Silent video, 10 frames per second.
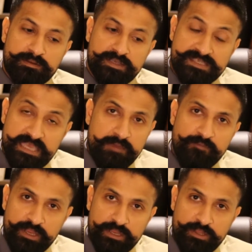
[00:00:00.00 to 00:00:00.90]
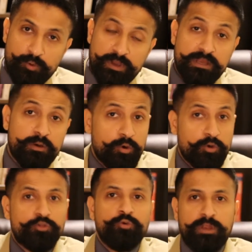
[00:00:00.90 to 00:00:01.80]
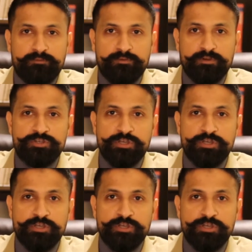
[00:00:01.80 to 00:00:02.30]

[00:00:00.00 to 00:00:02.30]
same video in Urdu language,